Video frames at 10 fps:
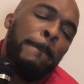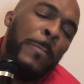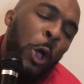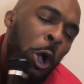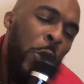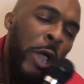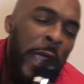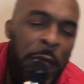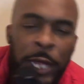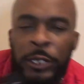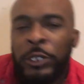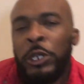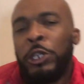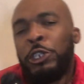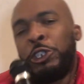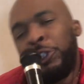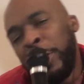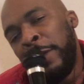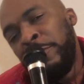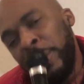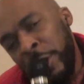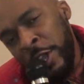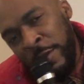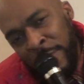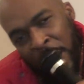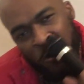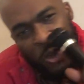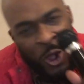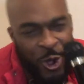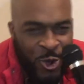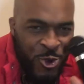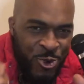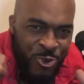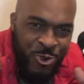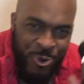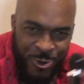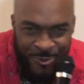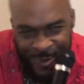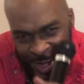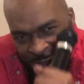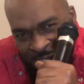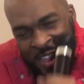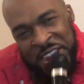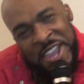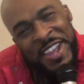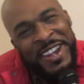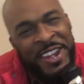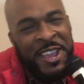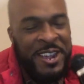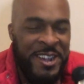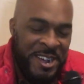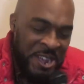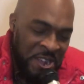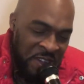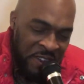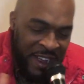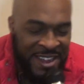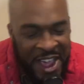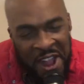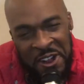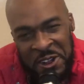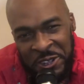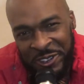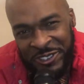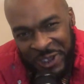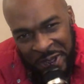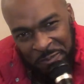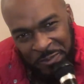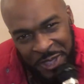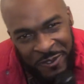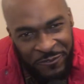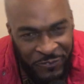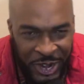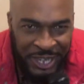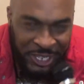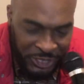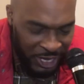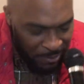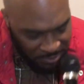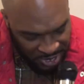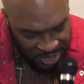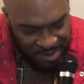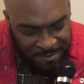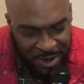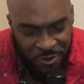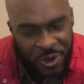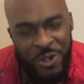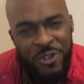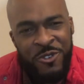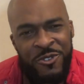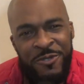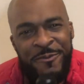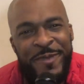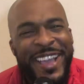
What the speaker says: go ahead and step in my room. Nigga, cause I got a little something for you. Step in my room.